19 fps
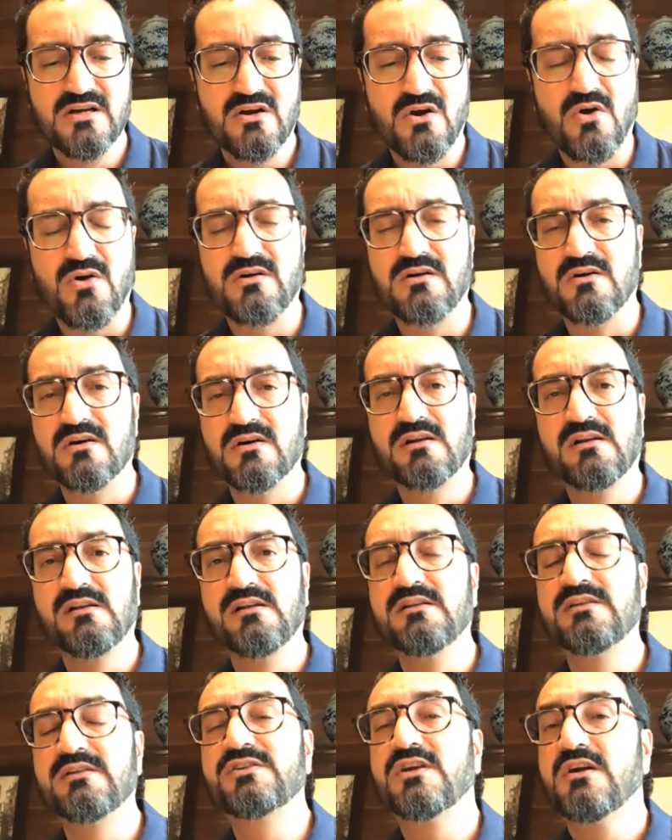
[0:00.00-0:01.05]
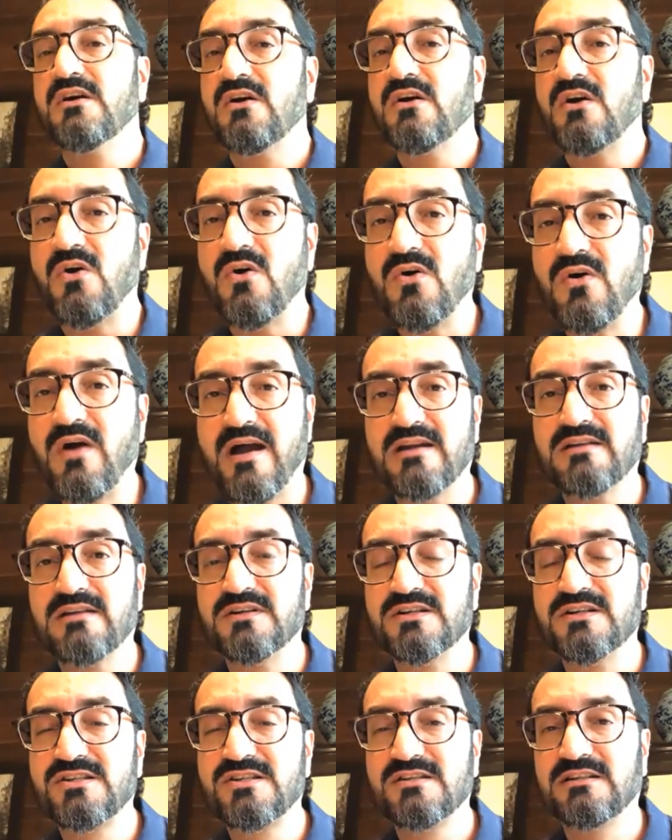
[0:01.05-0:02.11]
or hurdles or
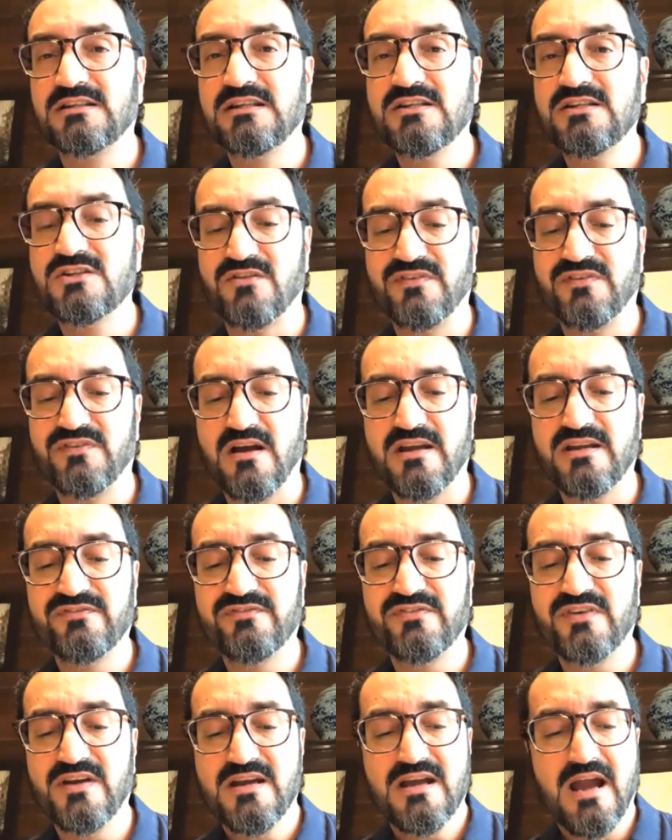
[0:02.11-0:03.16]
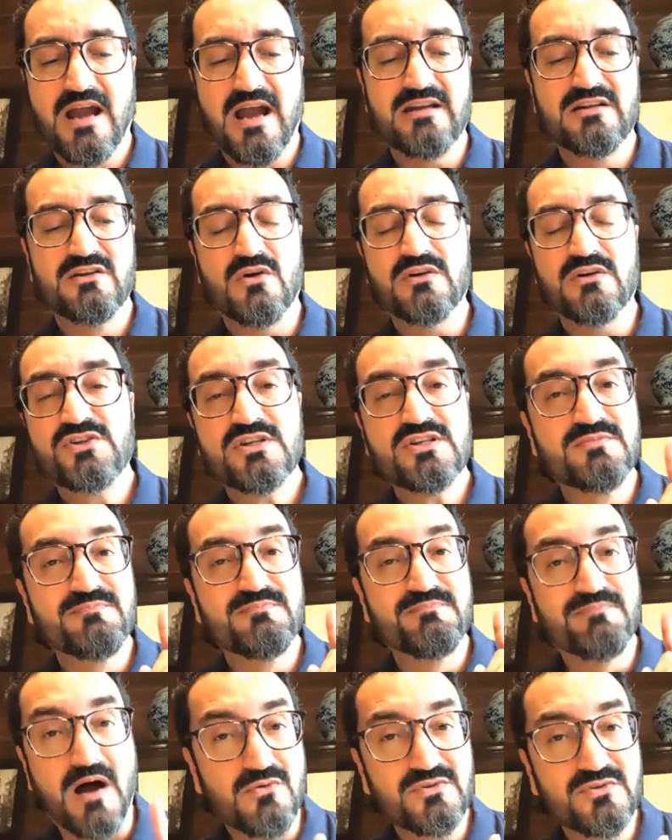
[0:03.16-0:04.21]
adversities of life, and not just
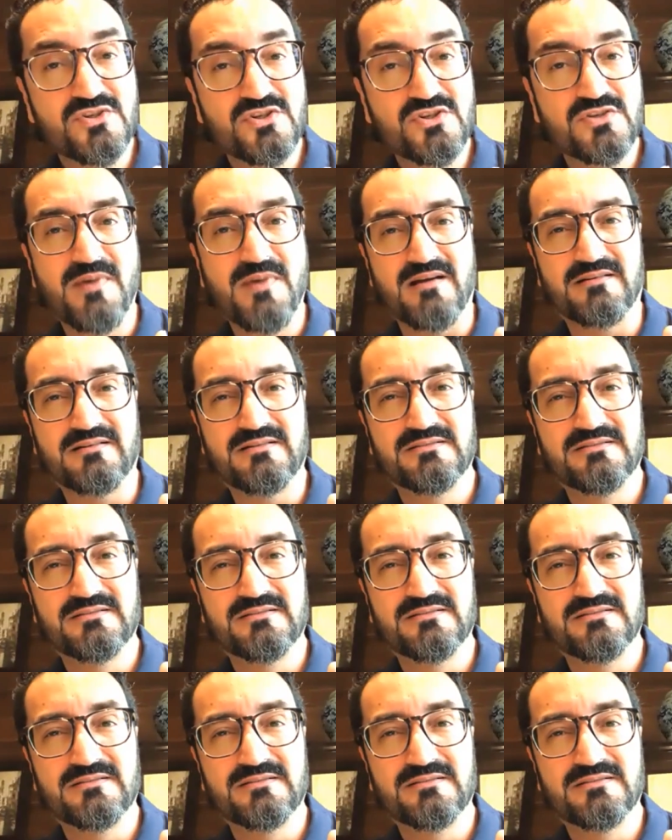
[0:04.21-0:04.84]
bounce back,